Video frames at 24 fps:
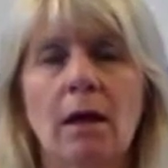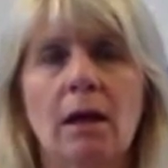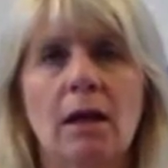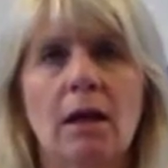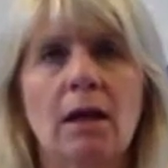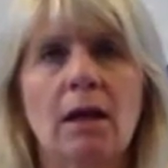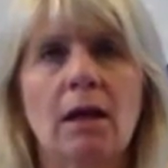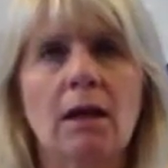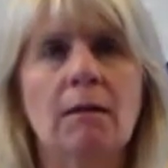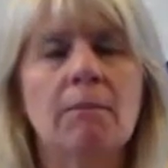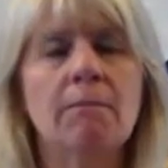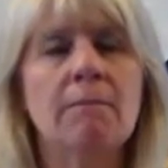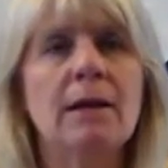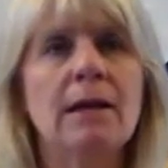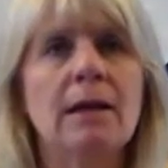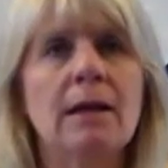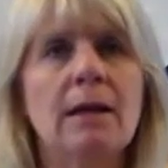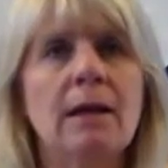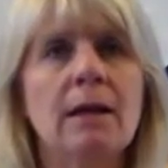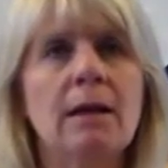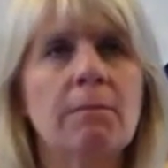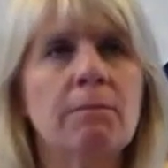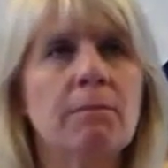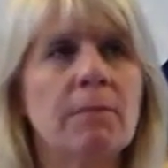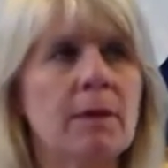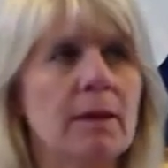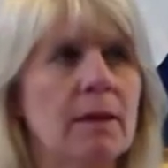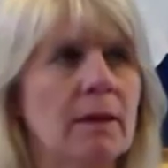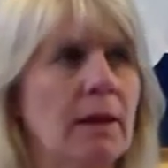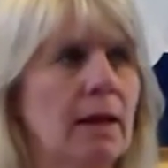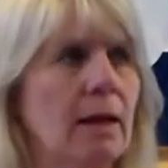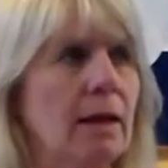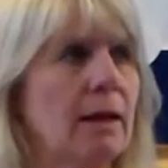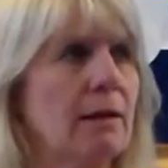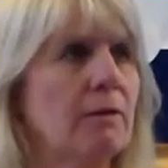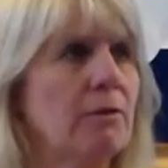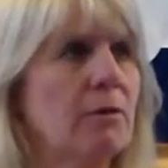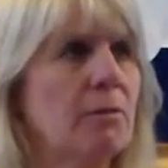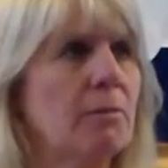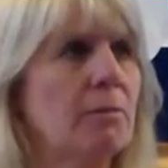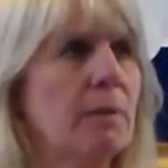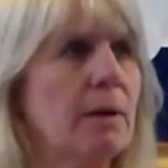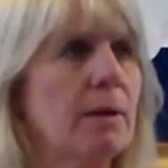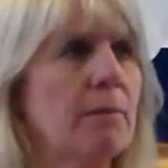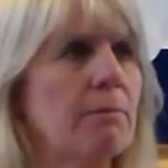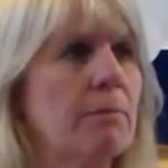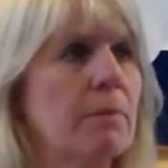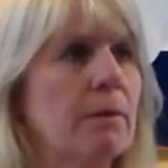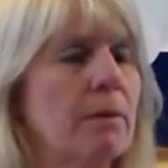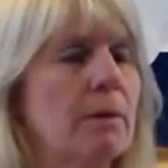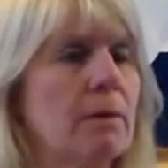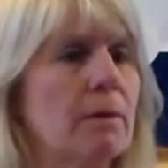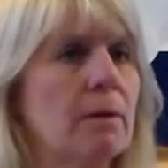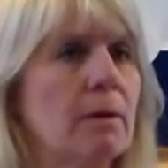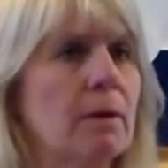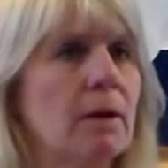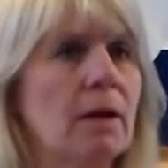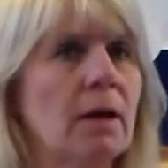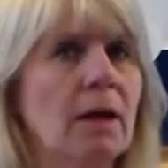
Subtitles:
and he manipulates people,